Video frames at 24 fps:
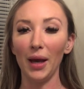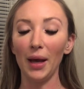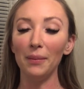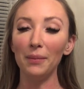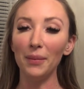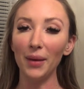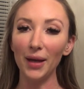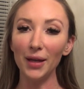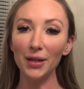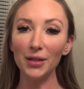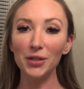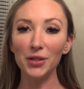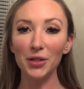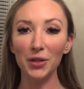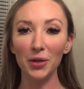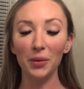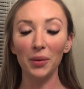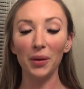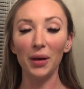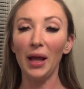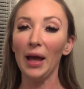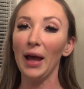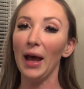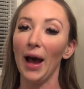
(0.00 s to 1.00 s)
I may do
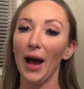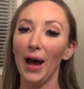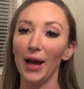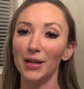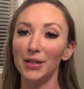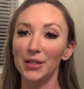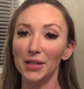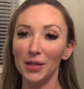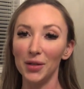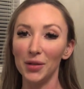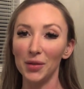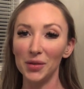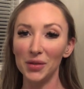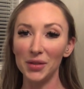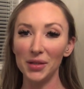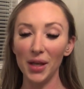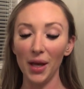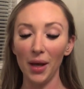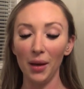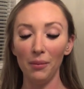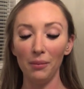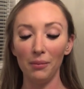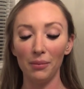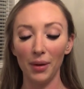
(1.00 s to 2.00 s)
when I had to use
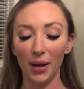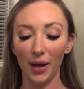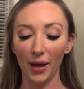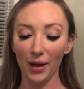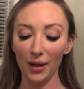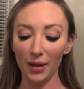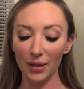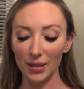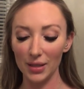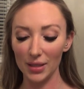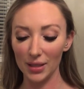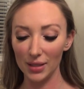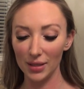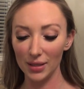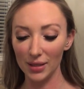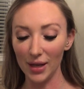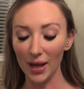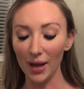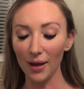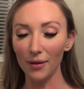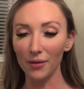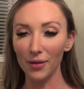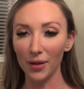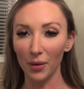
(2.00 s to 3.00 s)
them, but
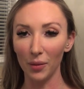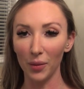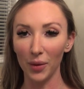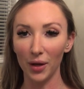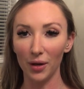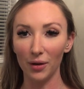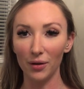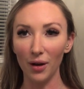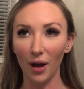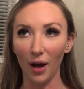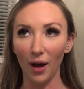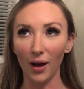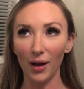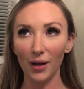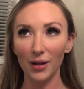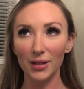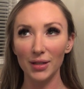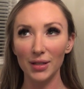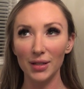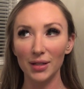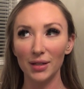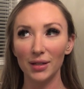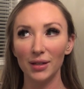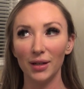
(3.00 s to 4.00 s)
now that we are
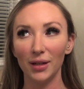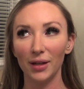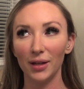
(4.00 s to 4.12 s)
not